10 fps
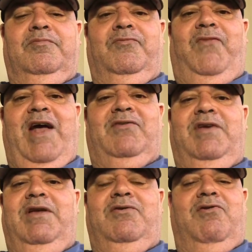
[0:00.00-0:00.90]

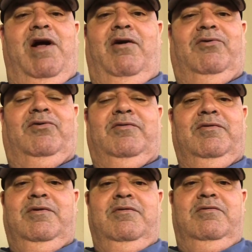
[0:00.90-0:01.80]
Vaccine trials.
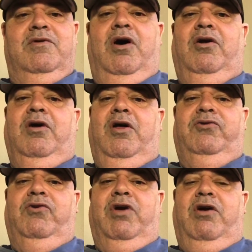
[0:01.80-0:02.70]
No,
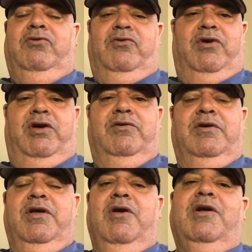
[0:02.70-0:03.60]
that's okay, that's okay.
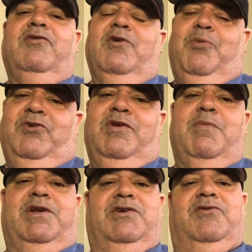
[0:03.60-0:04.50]
Because they're pussy
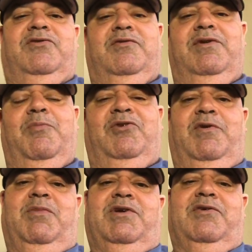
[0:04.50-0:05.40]
bitches. They're
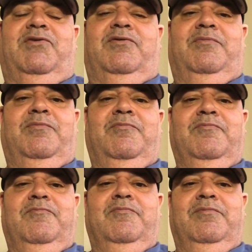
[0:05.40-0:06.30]
pussy bitches.
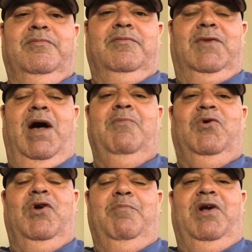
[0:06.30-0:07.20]
I'm
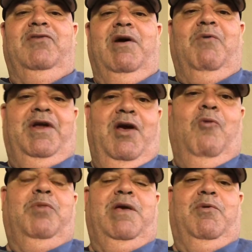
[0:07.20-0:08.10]
doing it because I want to
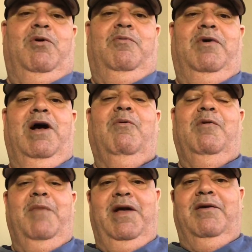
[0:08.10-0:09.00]
help people. I want
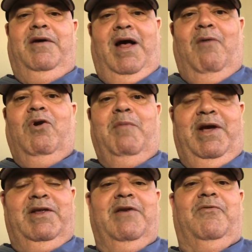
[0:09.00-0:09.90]
to make
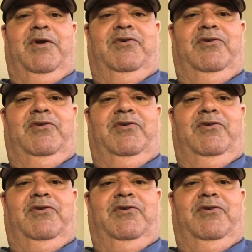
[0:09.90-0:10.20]
a difference.